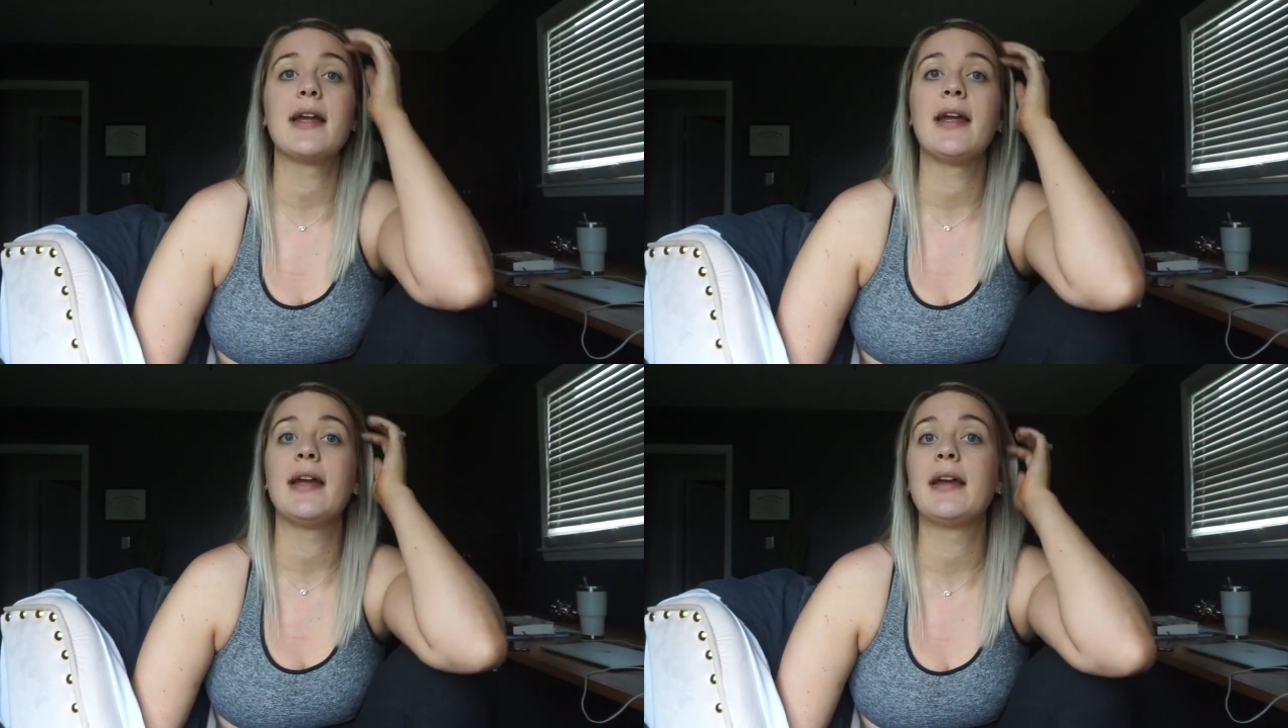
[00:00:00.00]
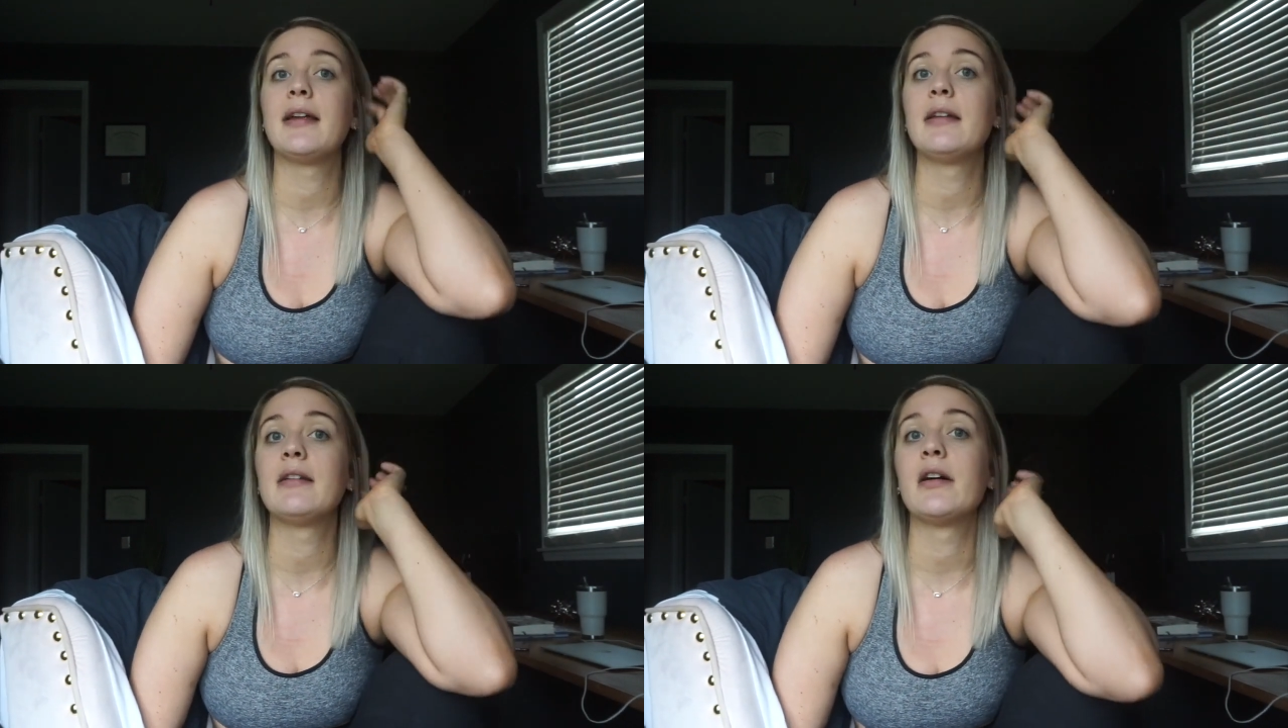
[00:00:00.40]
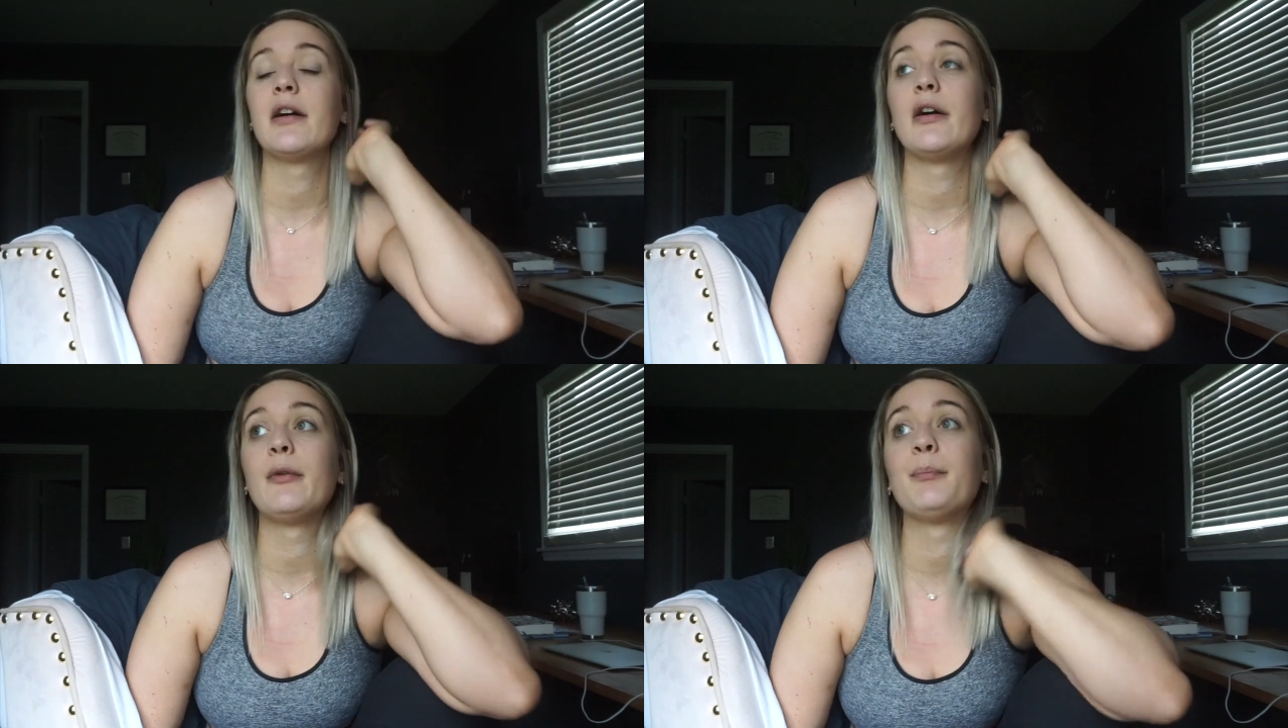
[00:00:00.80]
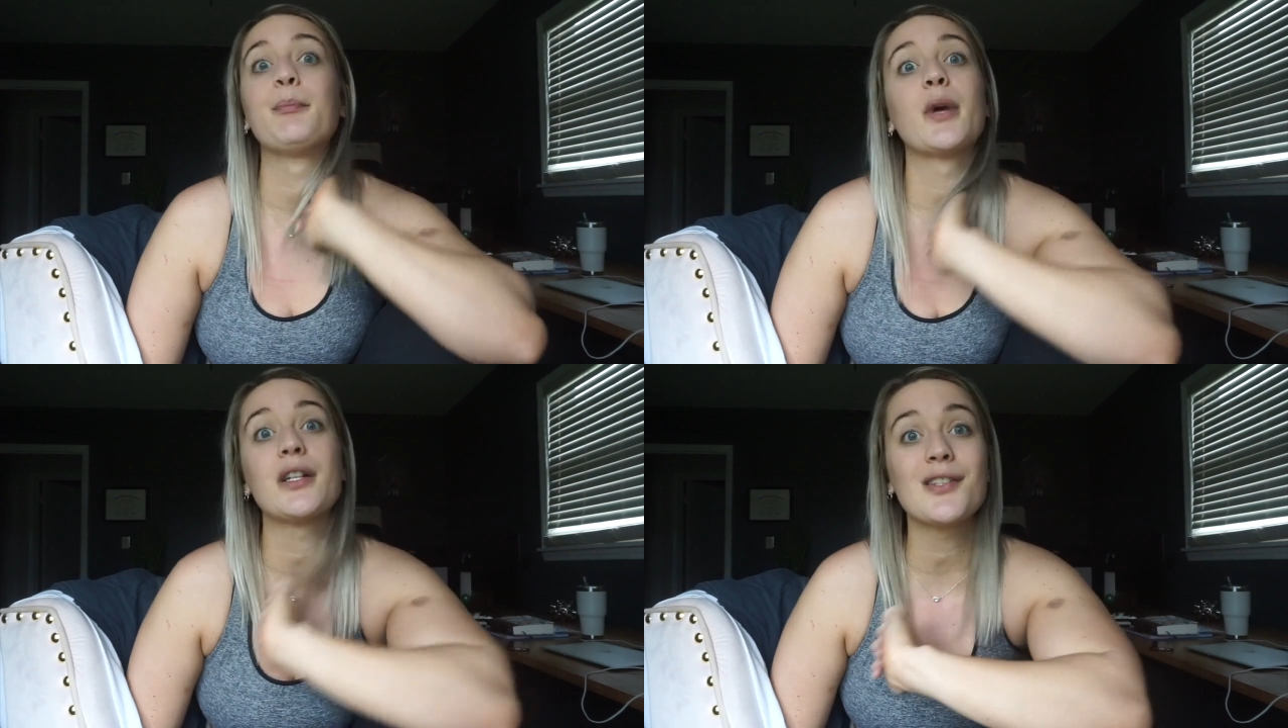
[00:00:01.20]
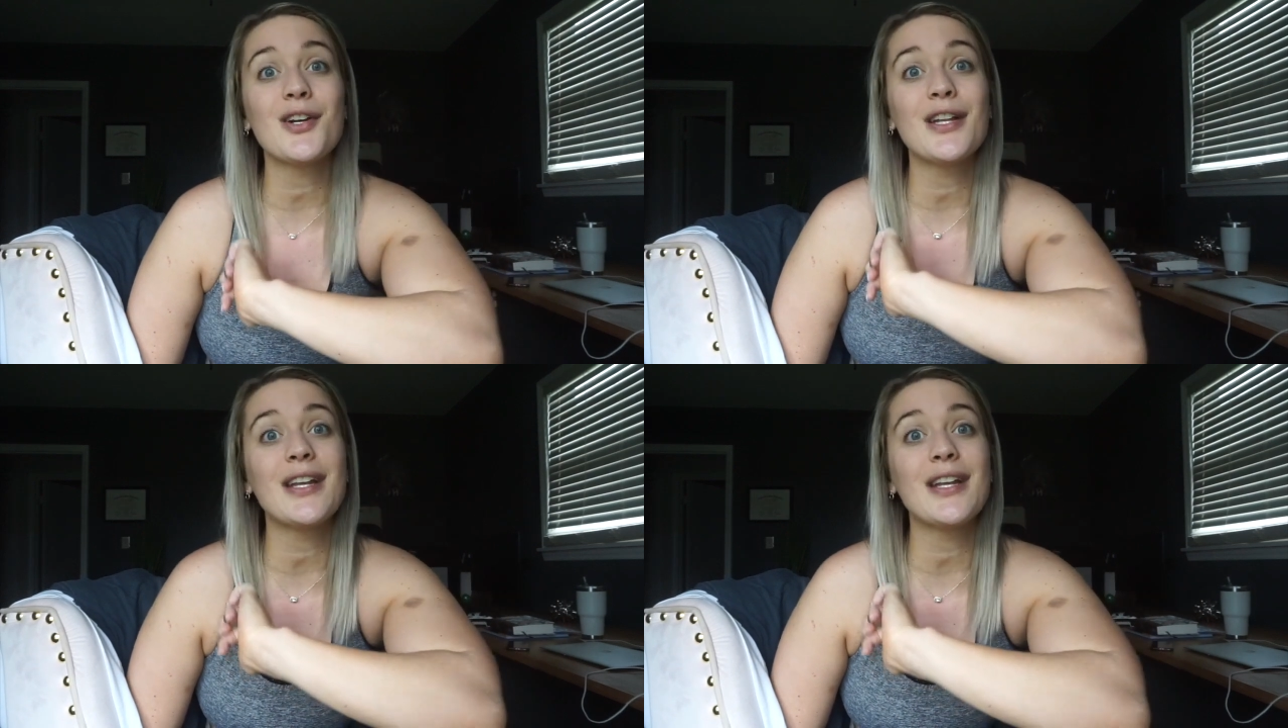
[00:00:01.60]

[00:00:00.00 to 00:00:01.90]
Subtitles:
and got started,